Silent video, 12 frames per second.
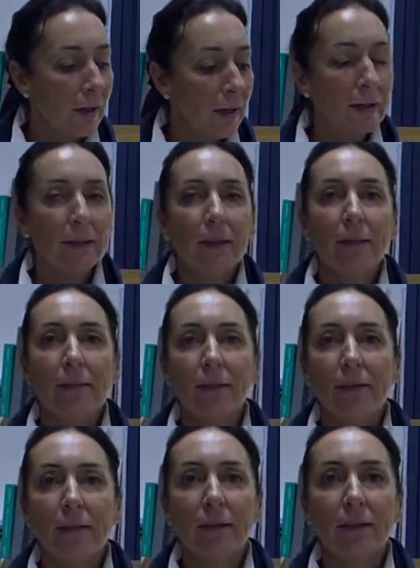and I
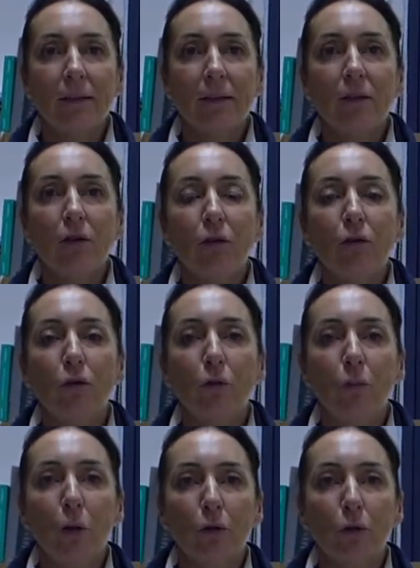decided to
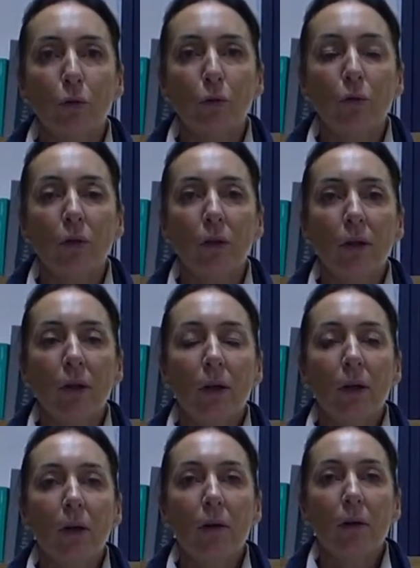bottle
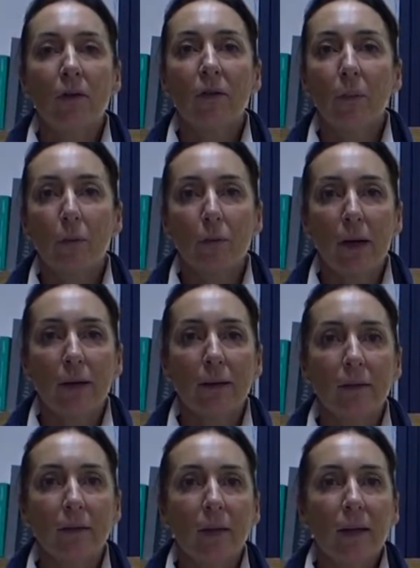
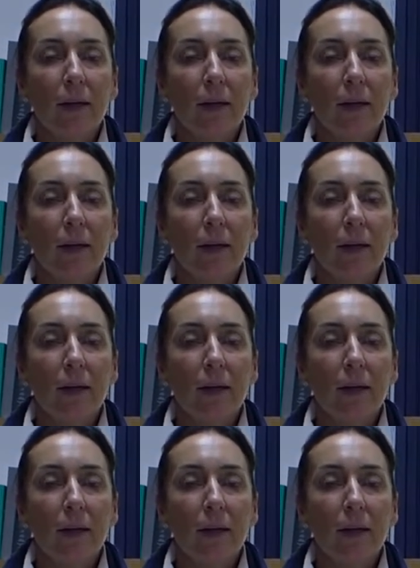separate.